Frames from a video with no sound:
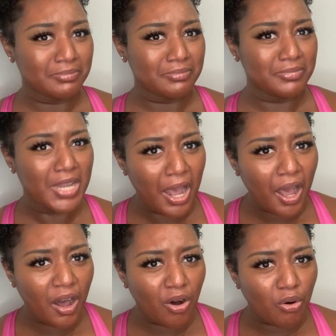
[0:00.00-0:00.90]

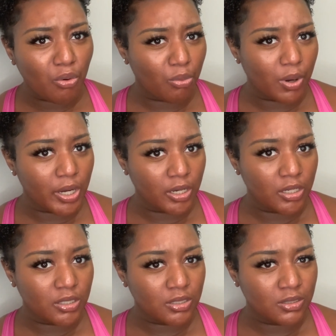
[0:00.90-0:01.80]

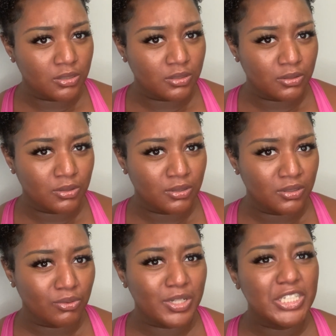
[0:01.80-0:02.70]
no, what